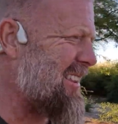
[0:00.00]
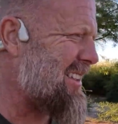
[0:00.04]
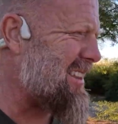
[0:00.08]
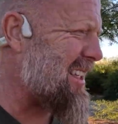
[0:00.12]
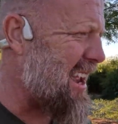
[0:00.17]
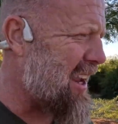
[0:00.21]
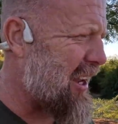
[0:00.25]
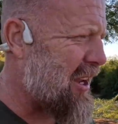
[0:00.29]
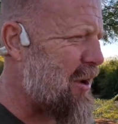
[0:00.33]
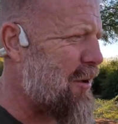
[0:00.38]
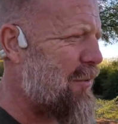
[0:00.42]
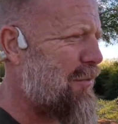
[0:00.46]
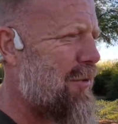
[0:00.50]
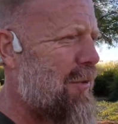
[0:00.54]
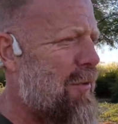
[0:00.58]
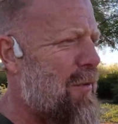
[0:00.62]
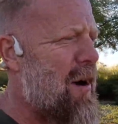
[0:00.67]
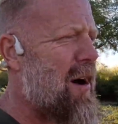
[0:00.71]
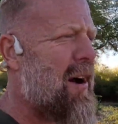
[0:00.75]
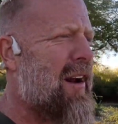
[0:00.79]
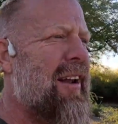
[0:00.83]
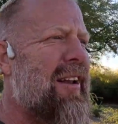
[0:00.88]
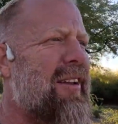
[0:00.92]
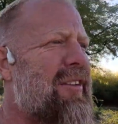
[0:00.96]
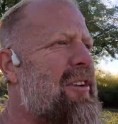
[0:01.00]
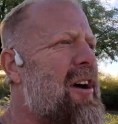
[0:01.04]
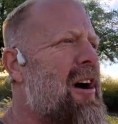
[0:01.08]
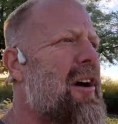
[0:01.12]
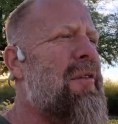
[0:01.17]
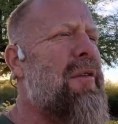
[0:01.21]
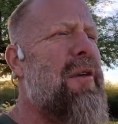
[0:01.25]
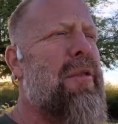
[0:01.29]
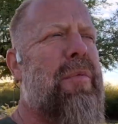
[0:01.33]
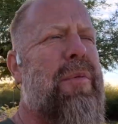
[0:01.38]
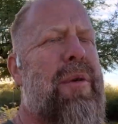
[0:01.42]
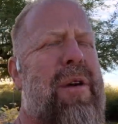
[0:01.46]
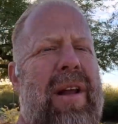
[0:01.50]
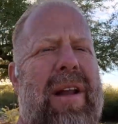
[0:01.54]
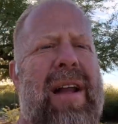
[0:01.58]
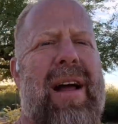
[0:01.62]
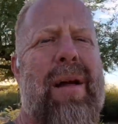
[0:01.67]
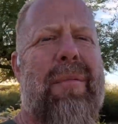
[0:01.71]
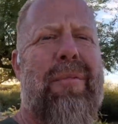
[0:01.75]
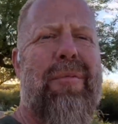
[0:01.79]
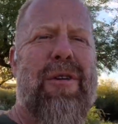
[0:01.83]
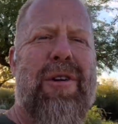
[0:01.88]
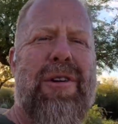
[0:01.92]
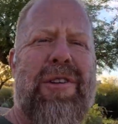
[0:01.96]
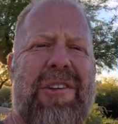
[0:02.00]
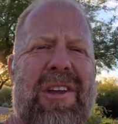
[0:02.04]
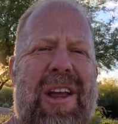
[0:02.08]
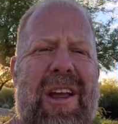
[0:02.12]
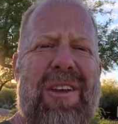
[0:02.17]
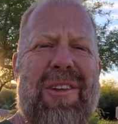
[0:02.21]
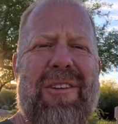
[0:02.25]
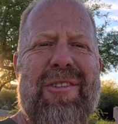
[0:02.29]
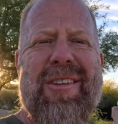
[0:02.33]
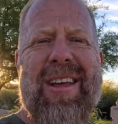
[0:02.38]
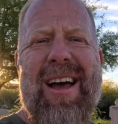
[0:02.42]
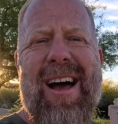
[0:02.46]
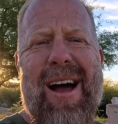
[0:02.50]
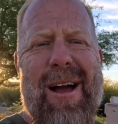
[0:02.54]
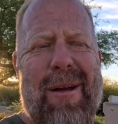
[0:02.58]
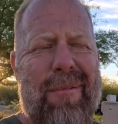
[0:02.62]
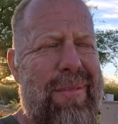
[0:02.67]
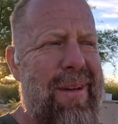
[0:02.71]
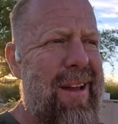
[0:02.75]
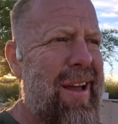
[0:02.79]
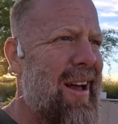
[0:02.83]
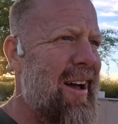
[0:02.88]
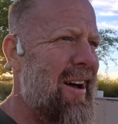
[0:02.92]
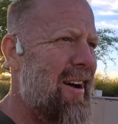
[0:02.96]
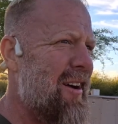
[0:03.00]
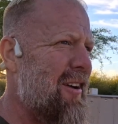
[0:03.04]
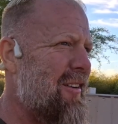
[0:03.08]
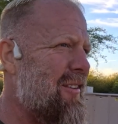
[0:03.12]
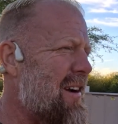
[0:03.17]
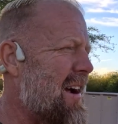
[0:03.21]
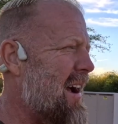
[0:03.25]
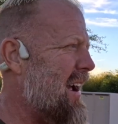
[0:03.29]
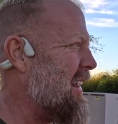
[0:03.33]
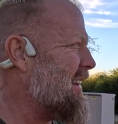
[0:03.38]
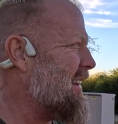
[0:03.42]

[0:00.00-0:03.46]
Thank you for walking and talking with Britt. I appreciate your time. All right,